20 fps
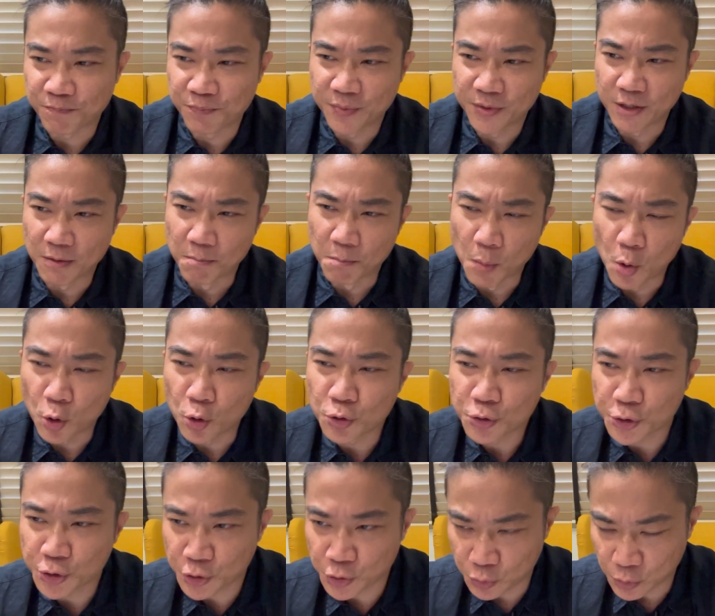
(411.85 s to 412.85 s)
the more
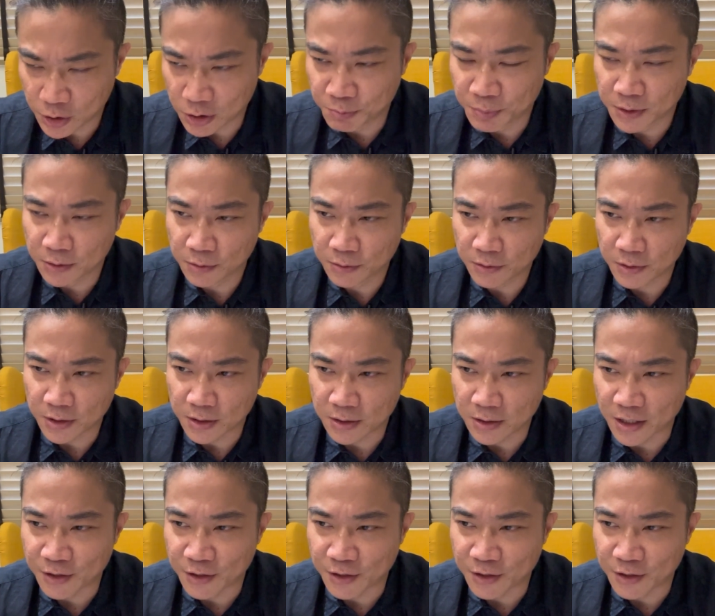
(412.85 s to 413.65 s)
suitable the